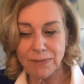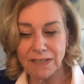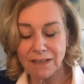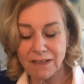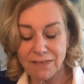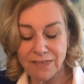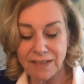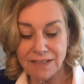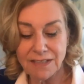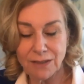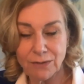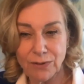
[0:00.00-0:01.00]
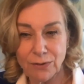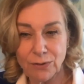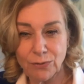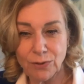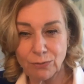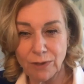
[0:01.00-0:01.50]
being authentic with
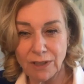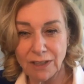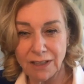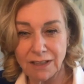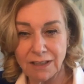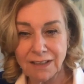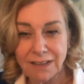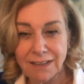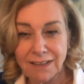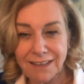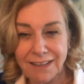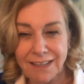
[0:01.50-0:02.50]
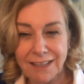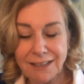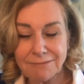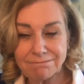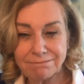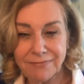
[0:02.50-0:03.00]
who you are
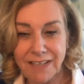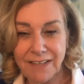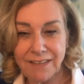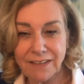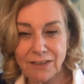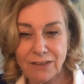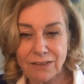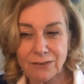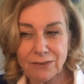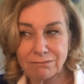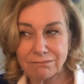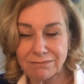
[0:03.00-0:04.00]
um, I think you